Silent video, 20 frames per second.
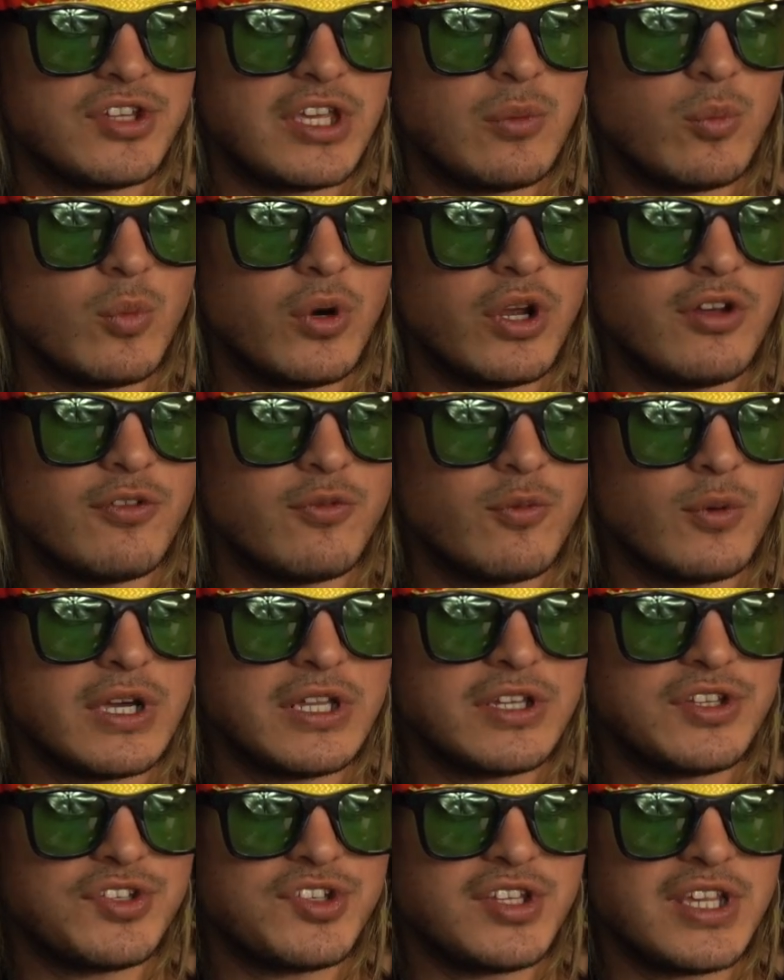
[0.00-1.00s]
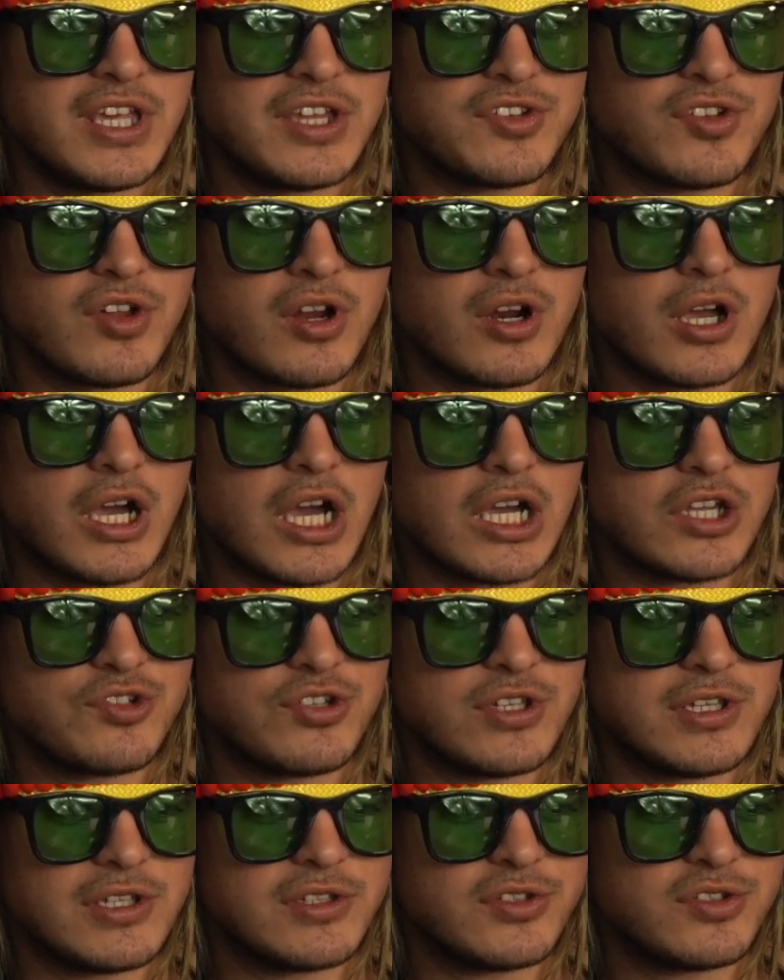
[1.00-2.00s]
and one of one CSR
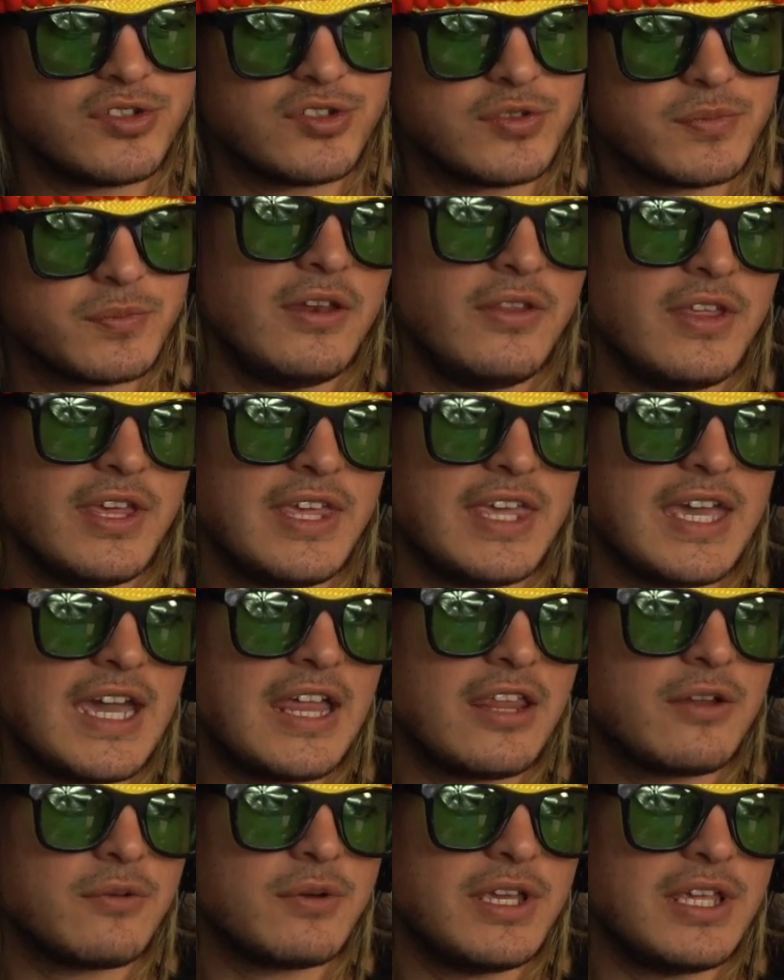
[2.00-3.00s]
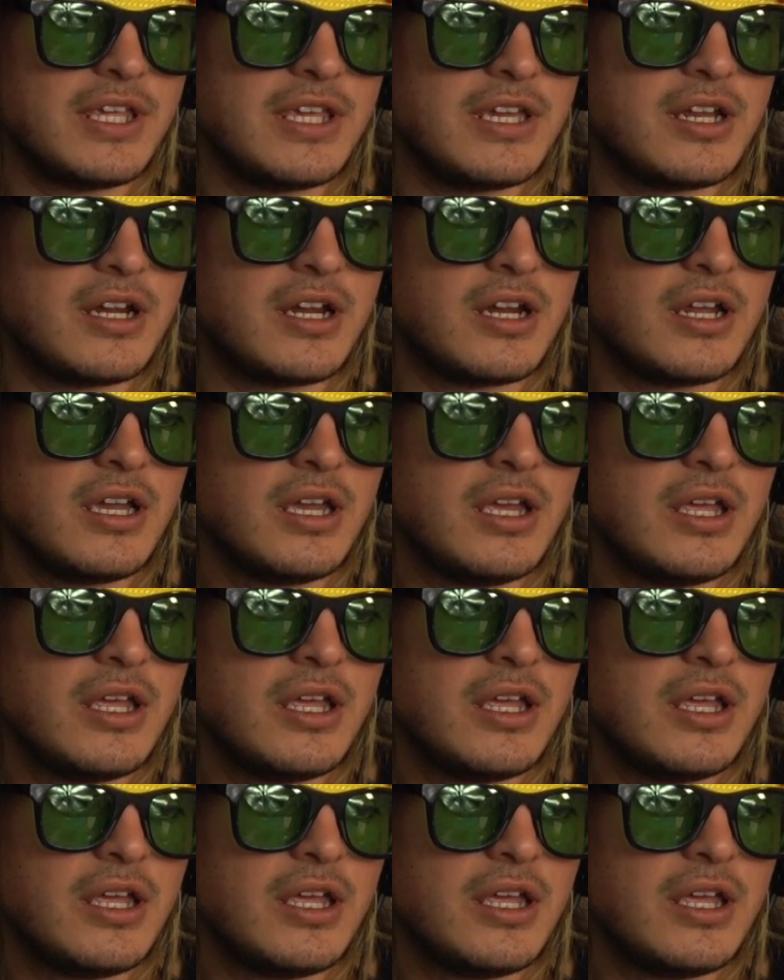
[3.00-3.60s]
auctions. And in the gallery here,